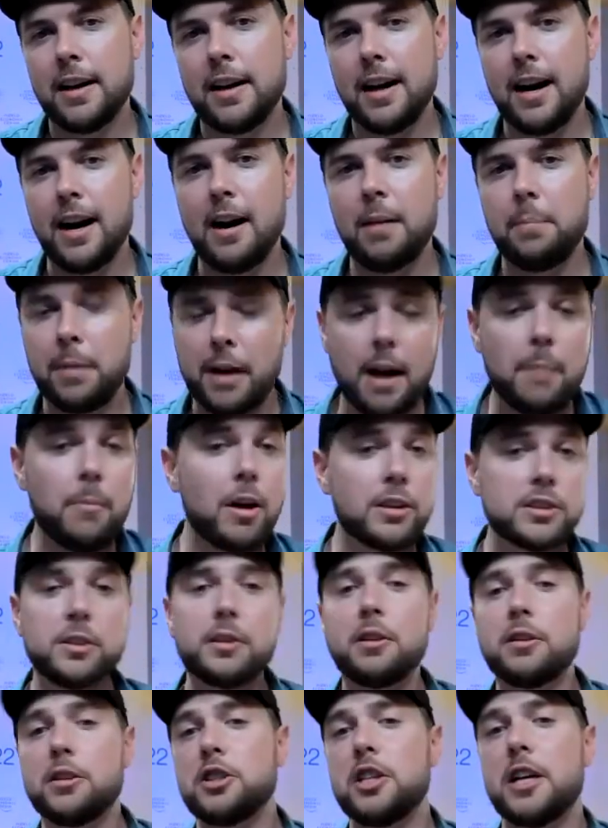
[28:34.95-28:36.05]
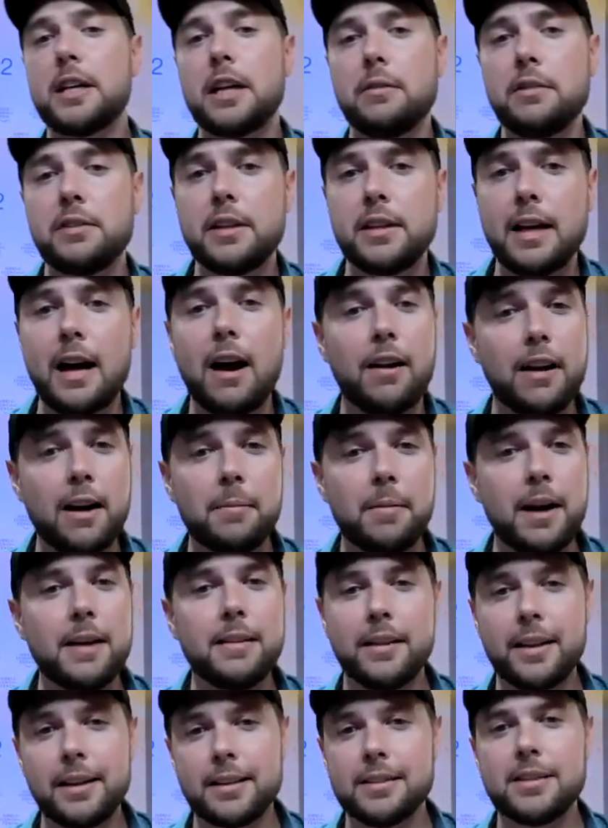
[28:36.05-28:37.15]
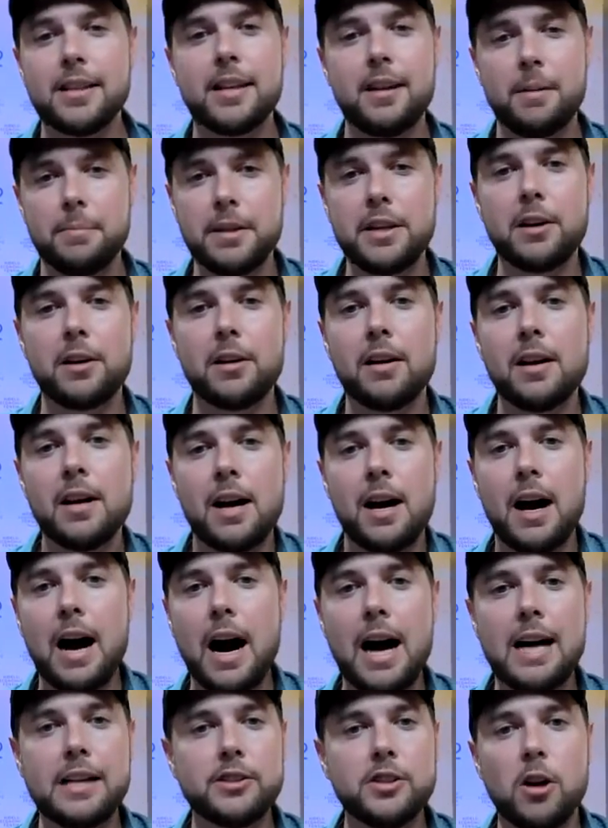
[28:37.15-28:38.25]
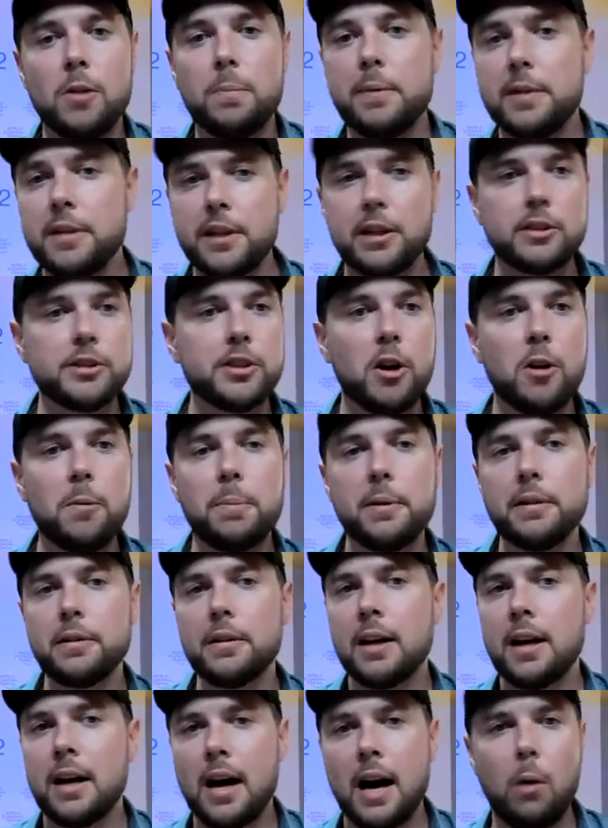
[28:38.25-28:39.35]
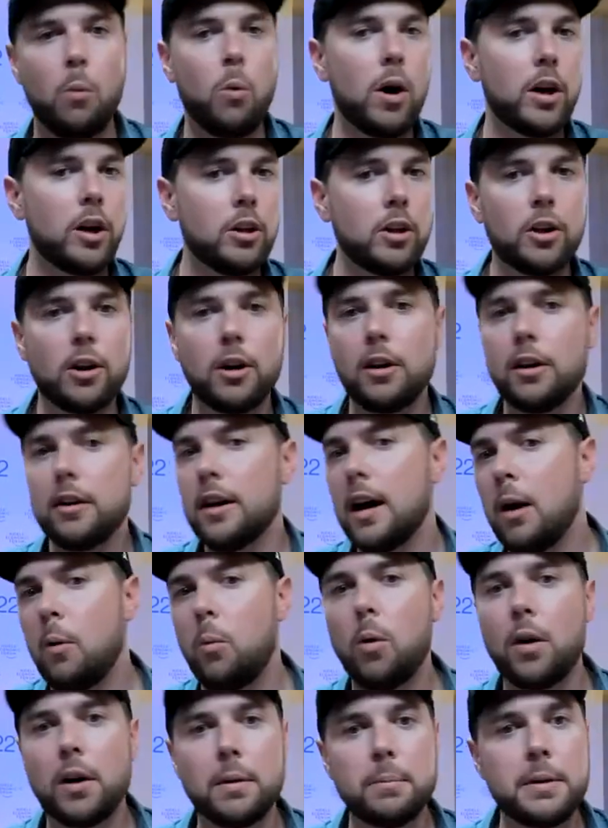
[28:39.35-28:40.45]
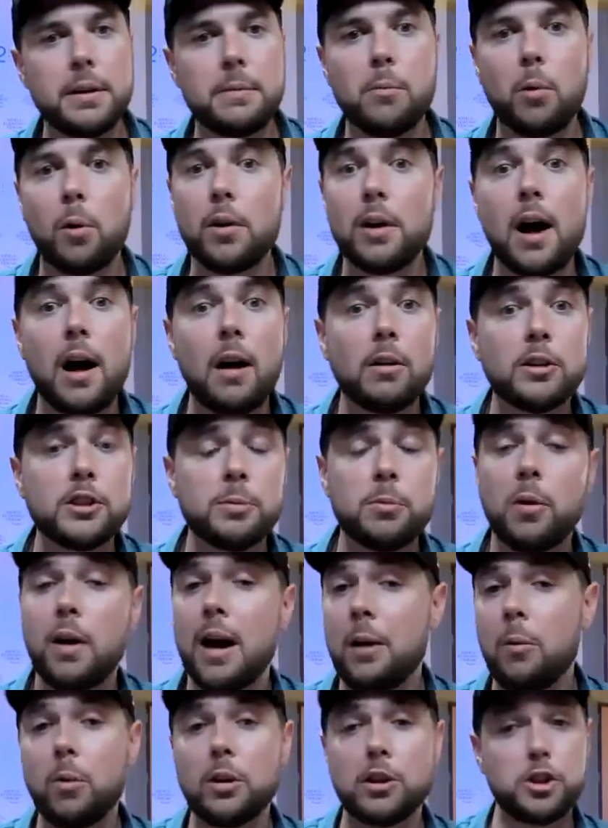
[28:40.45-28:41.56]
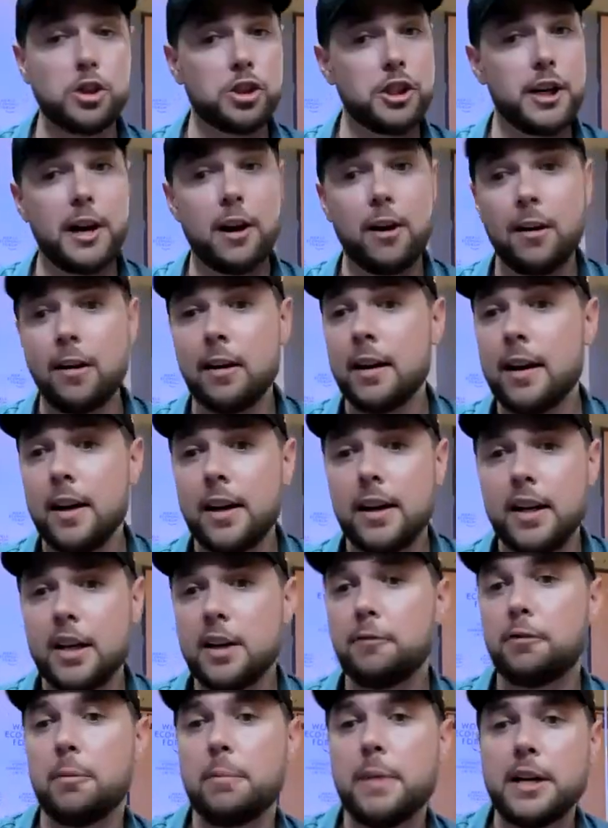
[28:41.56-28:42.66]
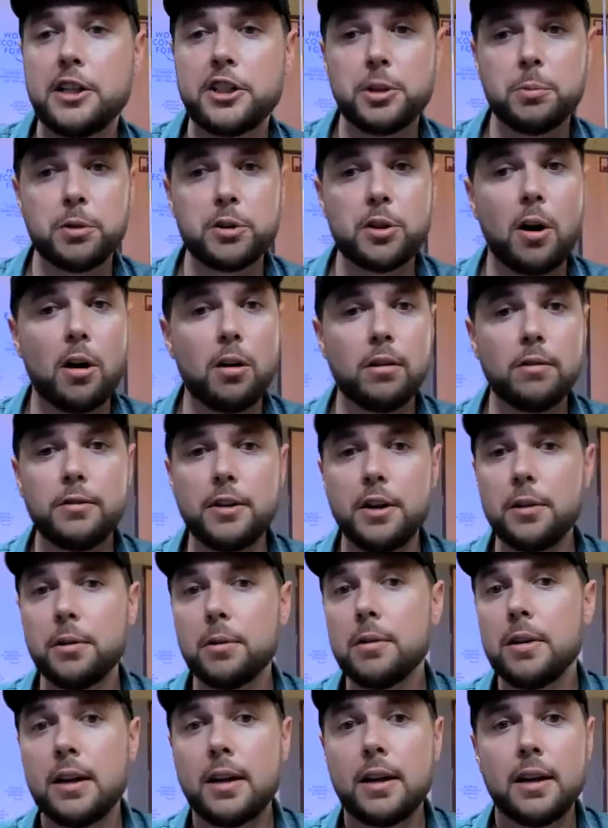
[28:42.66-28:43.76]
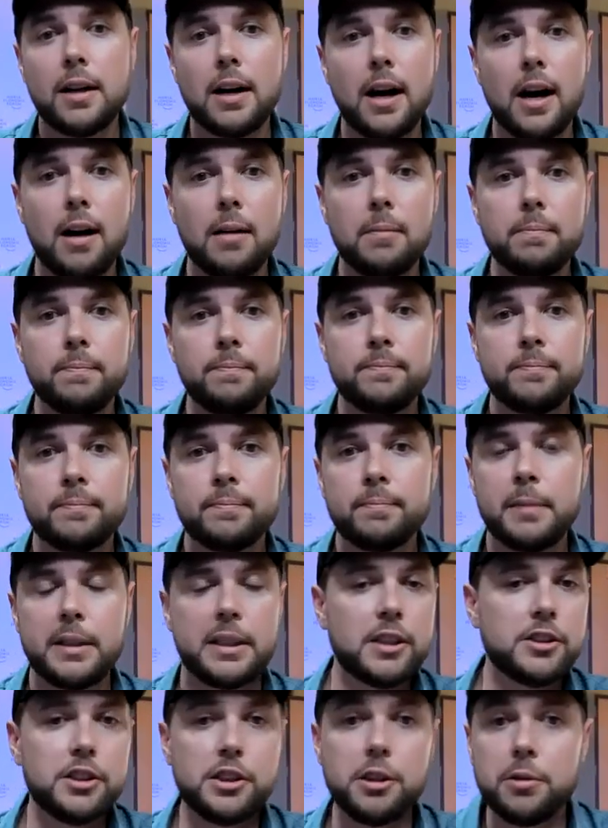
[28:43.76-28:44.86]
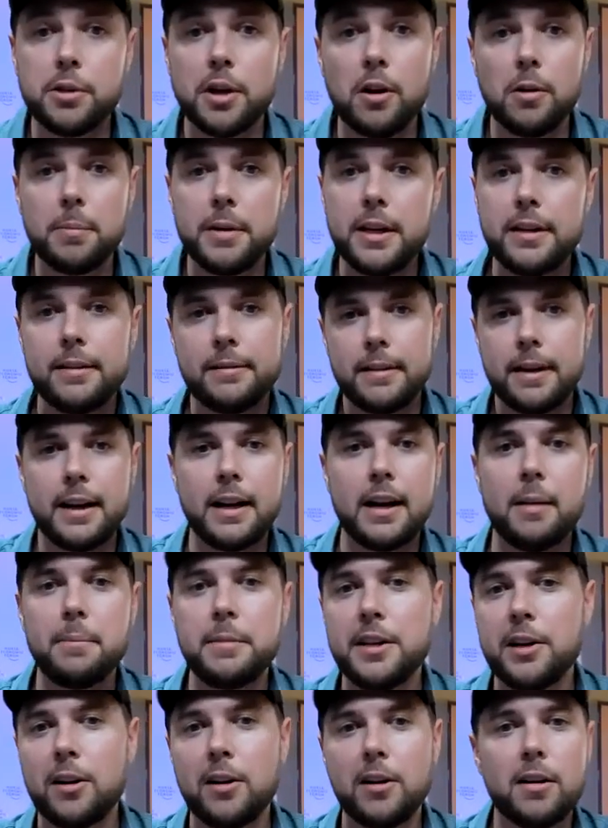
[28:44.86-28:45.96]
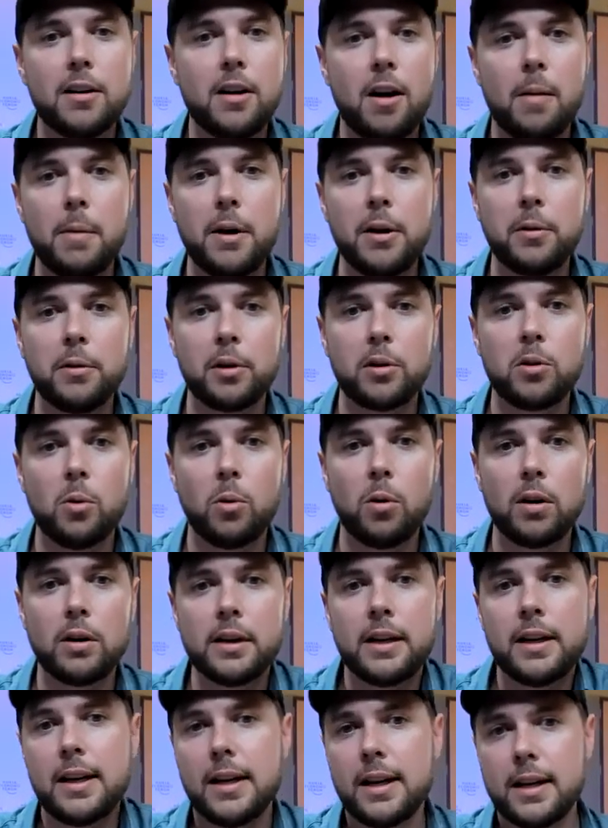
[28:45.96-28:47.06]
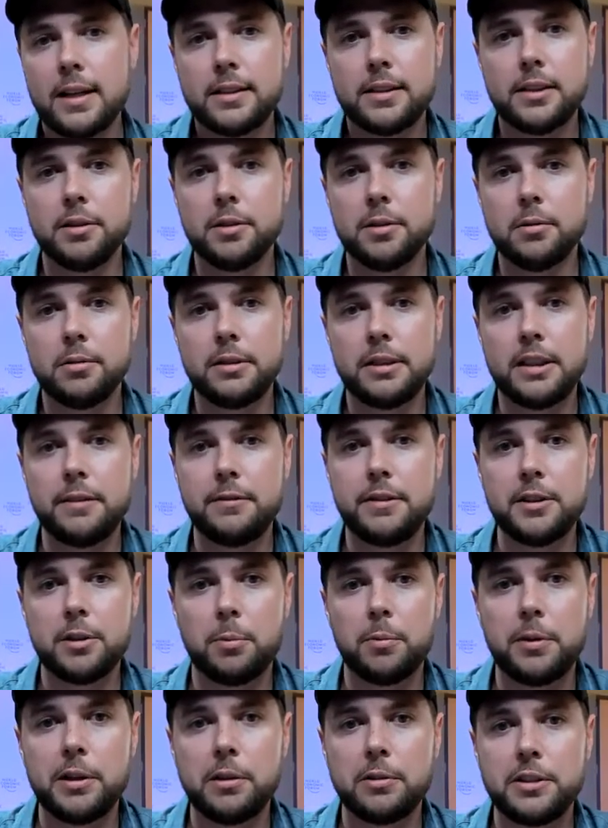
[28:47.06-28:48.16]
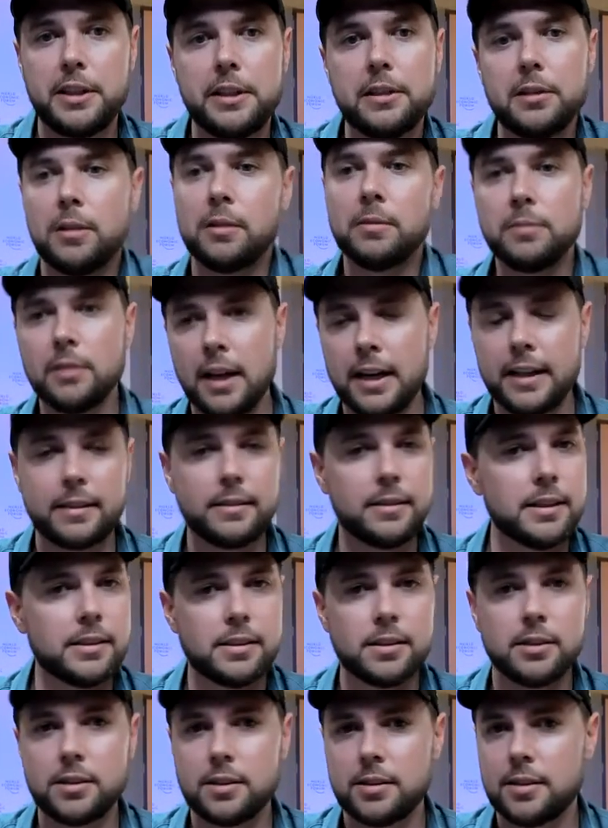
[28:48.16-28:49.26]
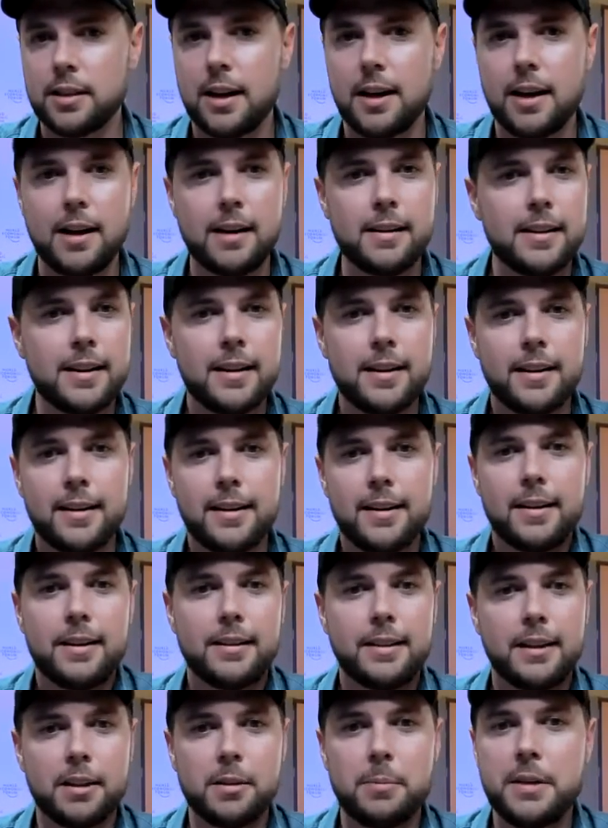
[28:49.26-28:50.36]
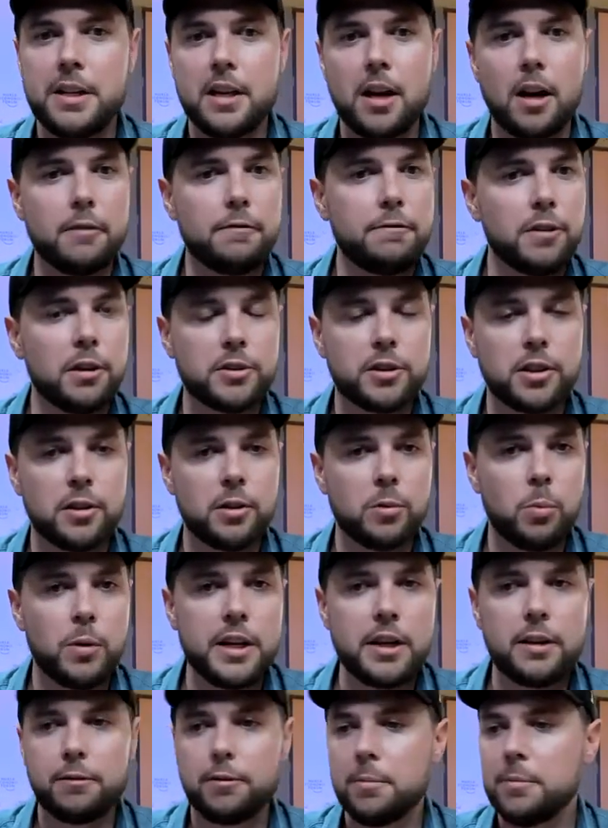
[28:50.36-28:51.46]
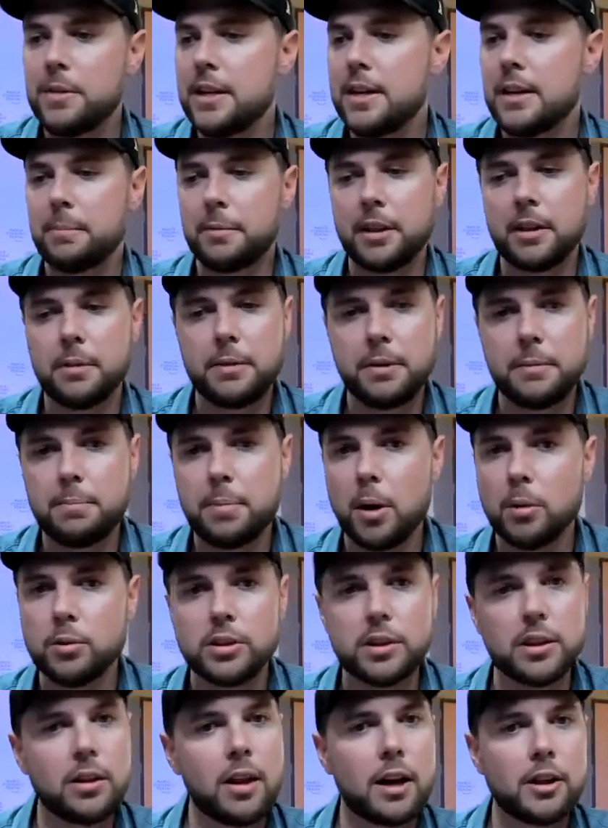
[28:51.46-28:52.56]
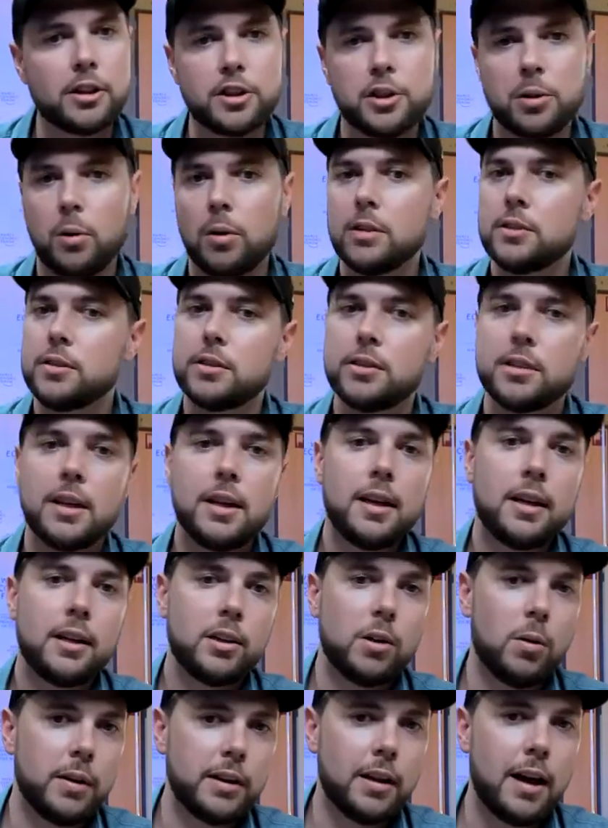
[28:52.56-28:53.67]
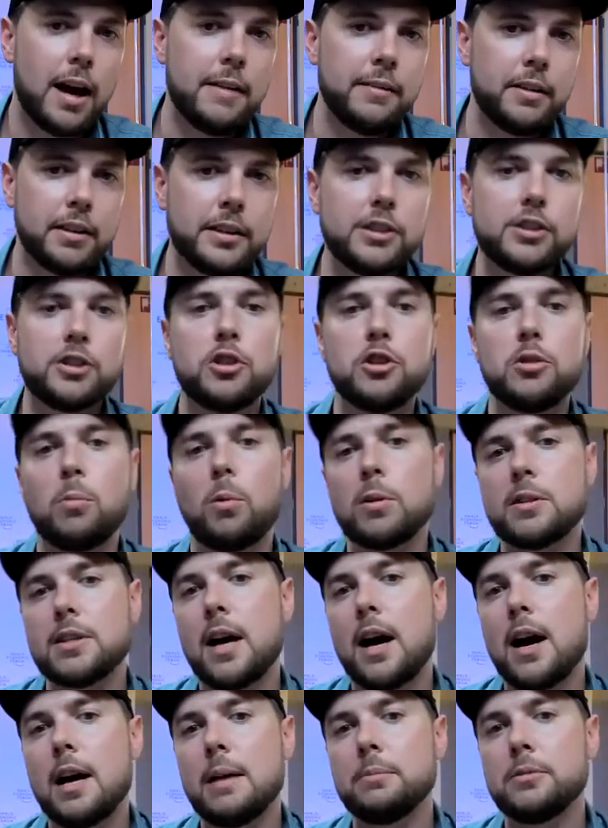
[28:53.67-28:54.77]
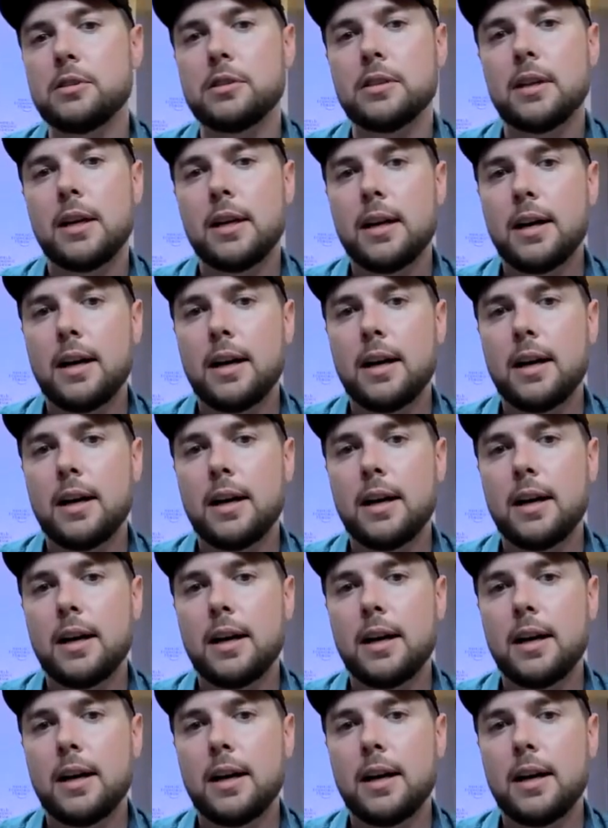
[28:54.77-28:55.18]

Um, but I'm also here to check everything out. I'm, I, like I said, I'm here, eyes open, ears open. I want to learn. I want to be more knowledgeable. I want to share information with all of you um, because you know me, and I'm here on my own accord to give you the real deal. Like this is uh, going to be an unfiltered week for me. I'm going to be posting a lot of shorts, going live at least two more times.